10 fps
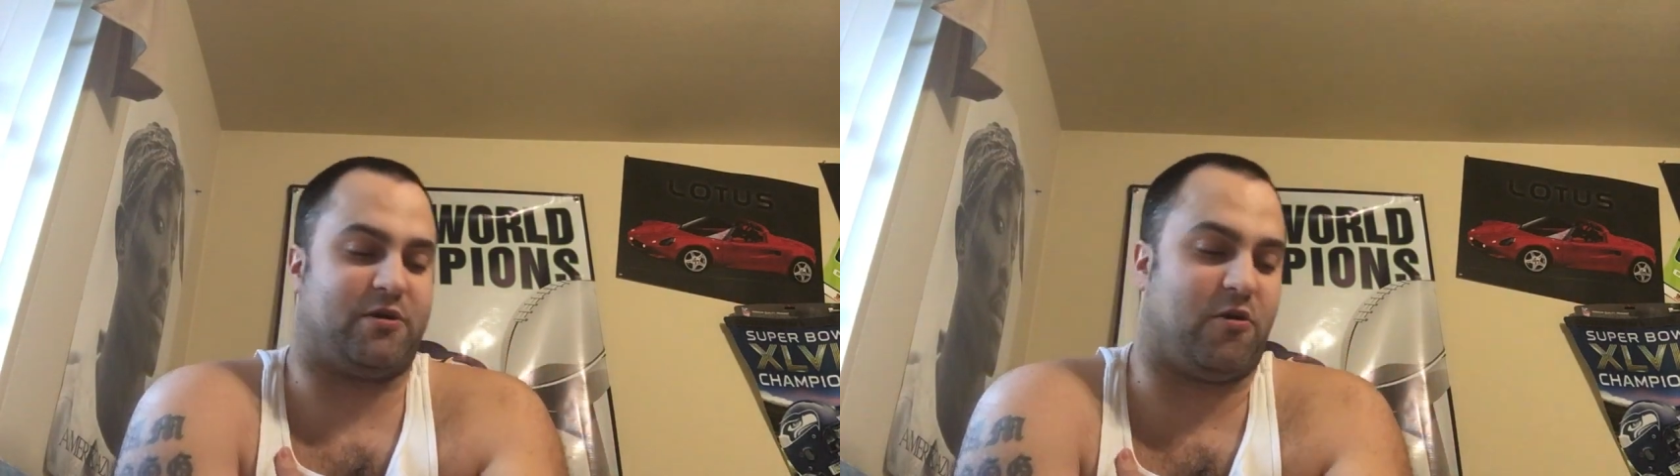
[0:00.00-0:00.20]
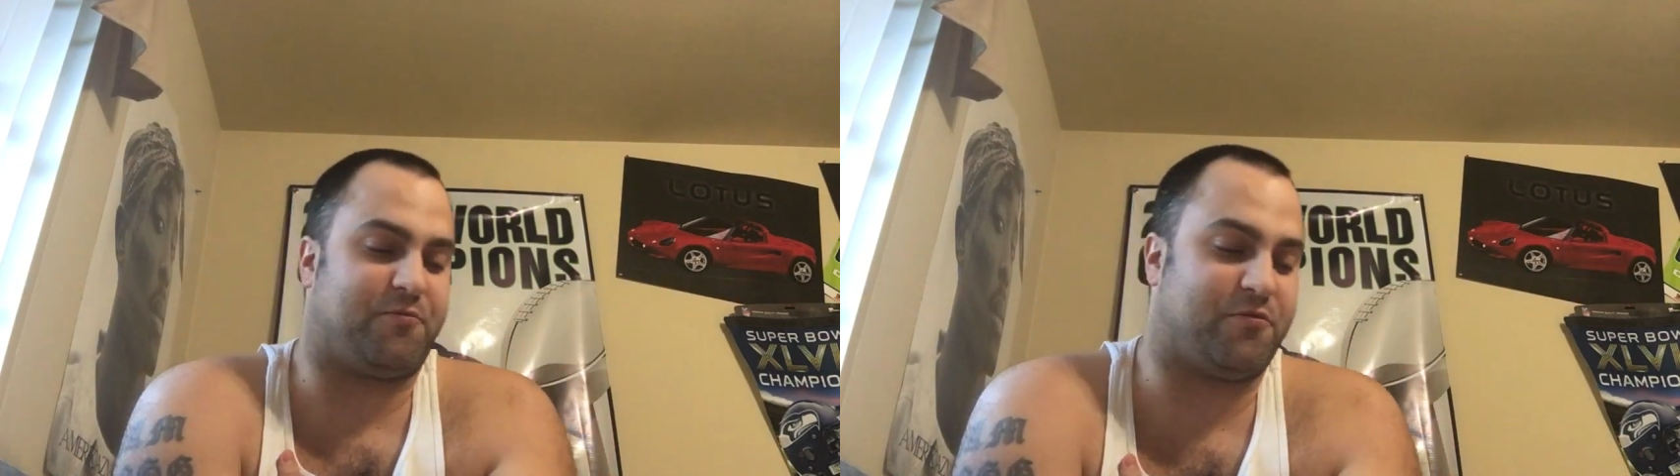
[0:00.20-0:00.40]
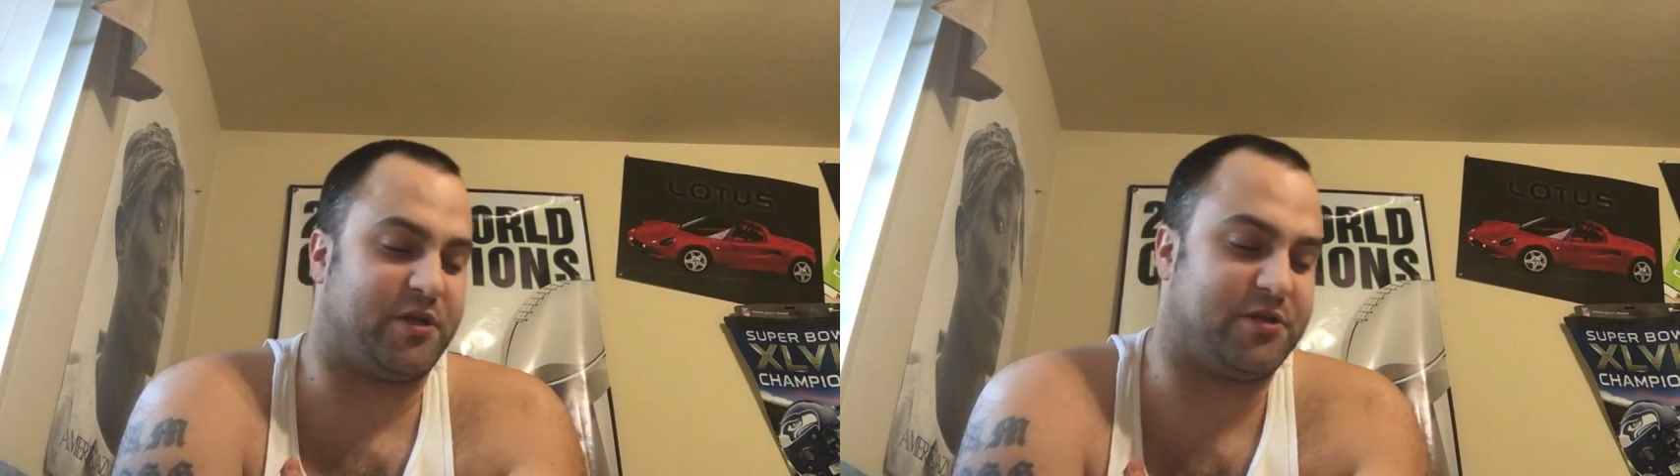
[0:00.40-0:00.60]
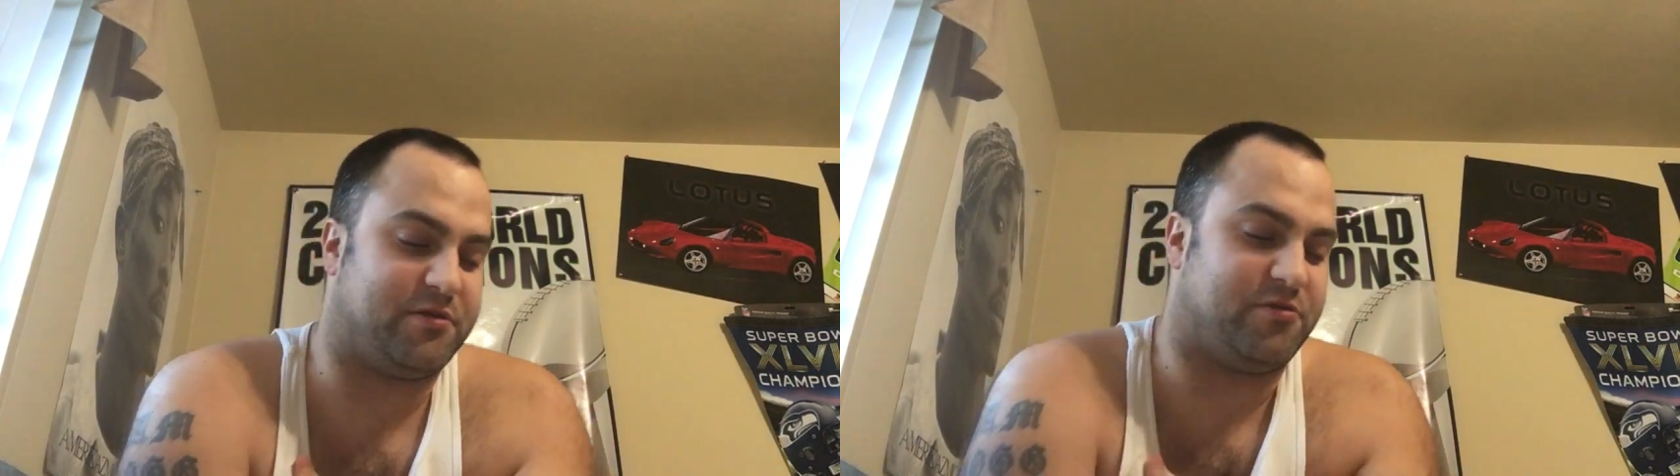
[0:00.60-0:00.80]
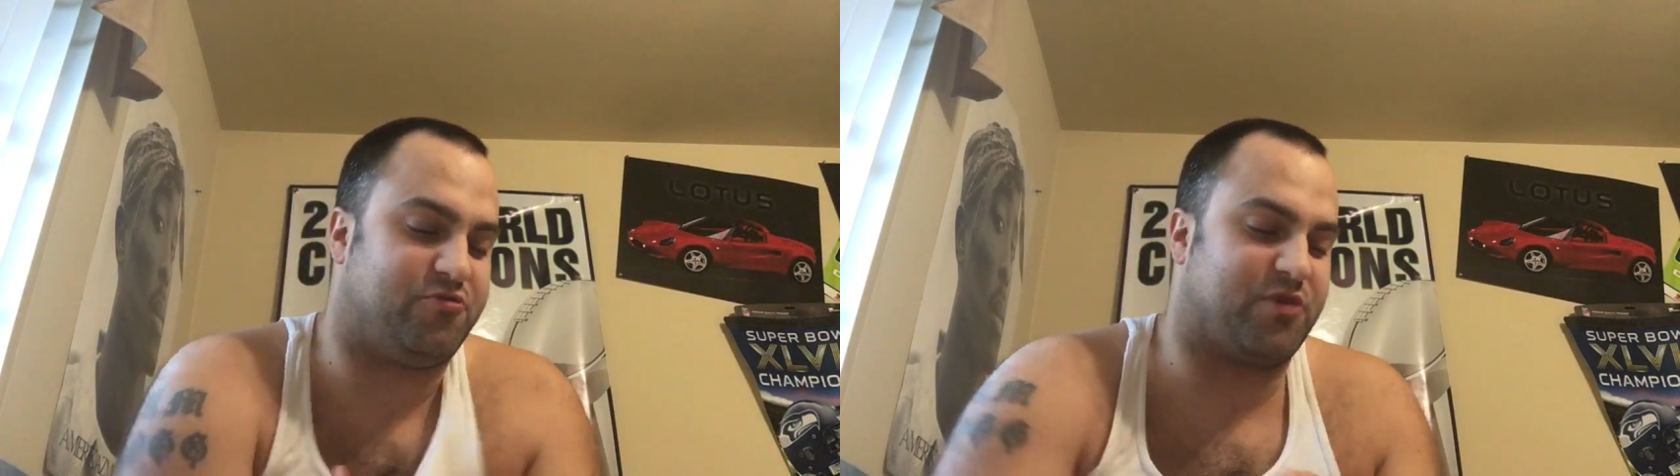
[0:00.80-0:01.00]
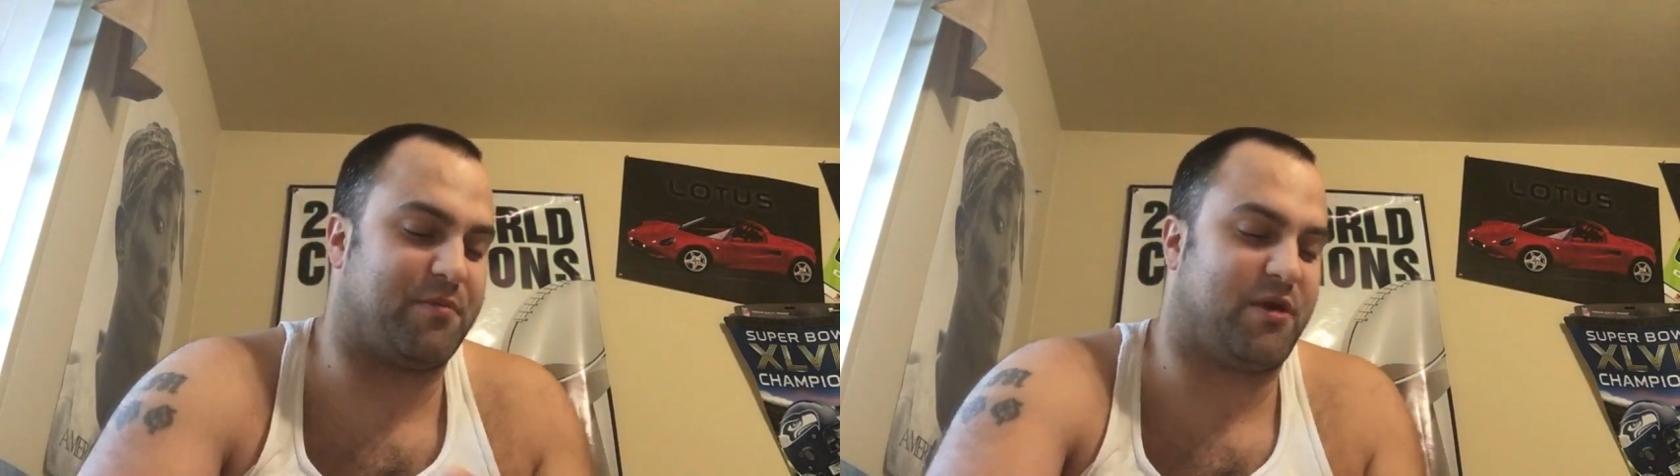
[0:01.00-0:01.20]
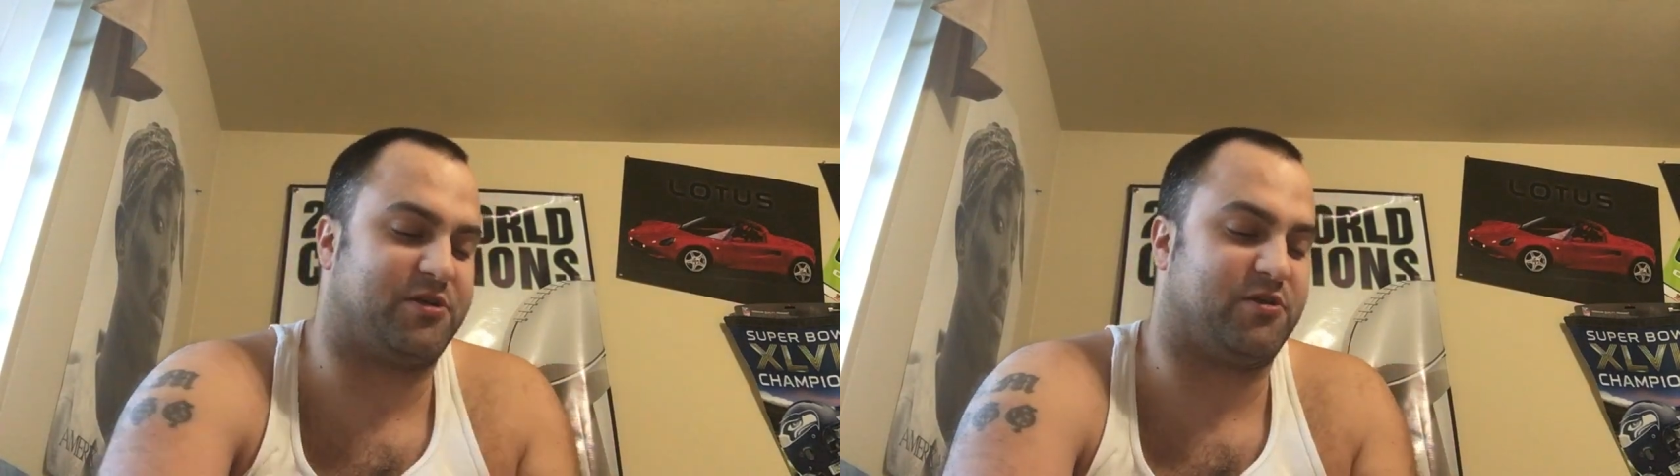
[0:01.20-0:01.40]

Hopefully, Draymond